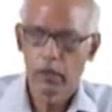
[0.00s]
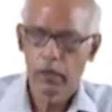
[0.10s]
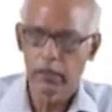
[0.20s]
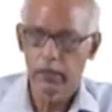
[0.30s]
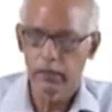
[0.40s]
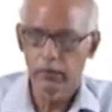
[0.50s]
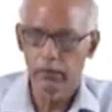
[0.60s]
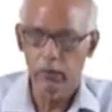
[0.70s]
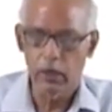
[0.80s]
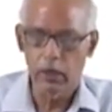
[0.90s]
and
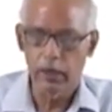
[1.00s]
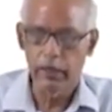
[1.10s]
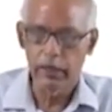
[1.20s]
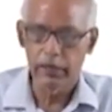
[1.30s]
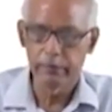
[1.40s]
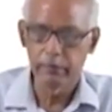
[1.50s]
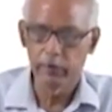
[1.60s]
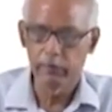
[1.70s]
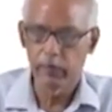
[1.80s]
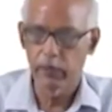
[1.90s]
therefore Im
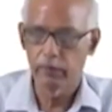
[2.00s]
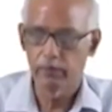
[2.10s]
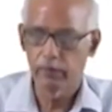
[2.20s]
will be